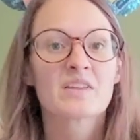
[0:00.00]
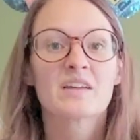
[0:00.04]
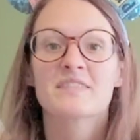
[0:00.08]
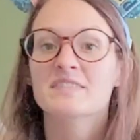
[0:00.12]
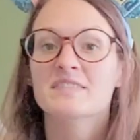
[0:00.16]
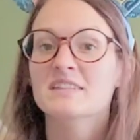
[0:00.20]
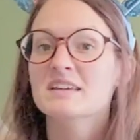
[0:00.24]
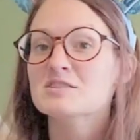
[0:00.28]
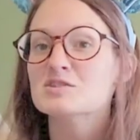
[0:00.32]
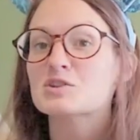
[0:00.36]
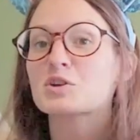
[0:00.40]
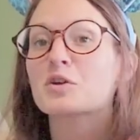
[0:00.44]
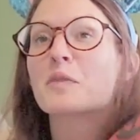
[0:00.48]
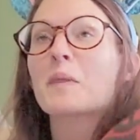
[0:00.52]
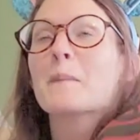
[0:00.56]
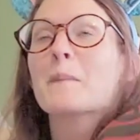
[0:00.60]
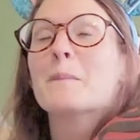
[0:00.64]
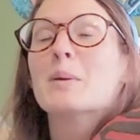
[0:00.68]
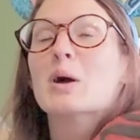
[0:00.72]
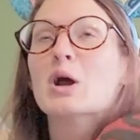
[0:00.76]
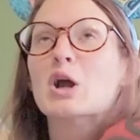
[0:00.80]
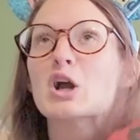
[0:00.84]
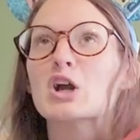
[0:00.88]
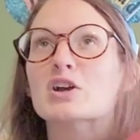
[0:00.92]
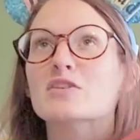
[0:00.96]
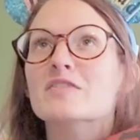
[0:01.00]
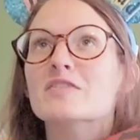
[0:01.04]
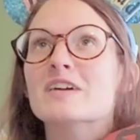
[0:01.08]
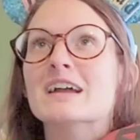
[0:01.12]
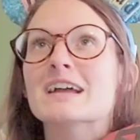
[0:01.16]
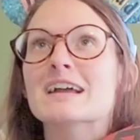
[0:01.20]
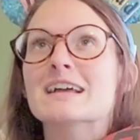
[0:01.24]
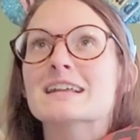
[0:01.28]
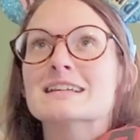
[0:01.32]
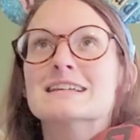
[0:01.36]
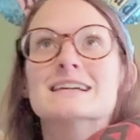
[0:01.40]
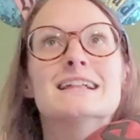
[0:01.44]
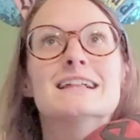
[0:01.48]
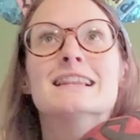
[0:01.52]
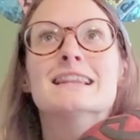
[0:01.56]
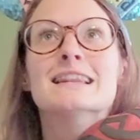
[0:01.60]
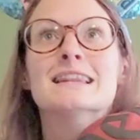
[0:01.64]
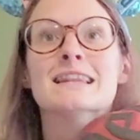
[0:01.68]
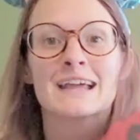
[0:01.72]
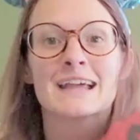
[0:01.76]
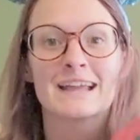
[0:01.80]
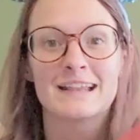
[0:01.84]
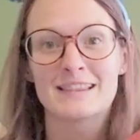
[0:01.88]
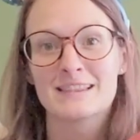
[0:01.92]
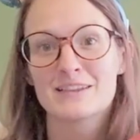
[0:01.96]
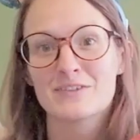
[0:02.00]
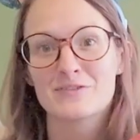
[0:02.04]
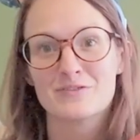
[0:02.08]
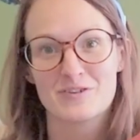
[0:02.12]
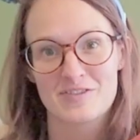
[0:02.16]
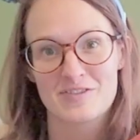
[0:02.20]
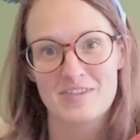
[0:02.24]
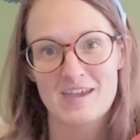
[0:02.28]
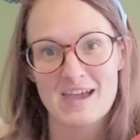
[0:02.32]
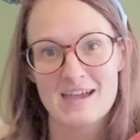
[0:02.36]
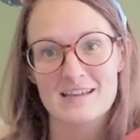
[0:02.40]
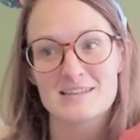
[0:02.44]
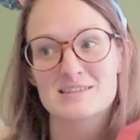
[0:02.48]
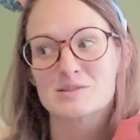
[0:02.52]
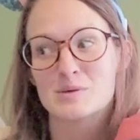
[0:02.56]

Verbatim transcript: These are the perfect length for that.